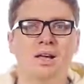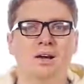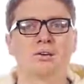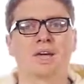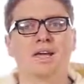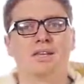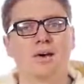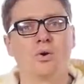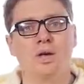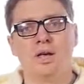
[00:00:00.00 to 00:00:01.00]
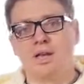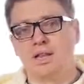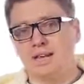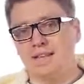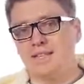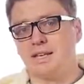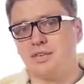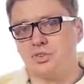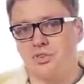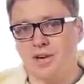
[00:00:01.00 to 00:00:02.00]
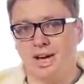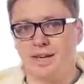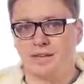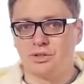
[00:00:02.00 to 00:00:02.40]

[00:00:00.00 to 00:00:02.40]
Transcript: Okay, now let's try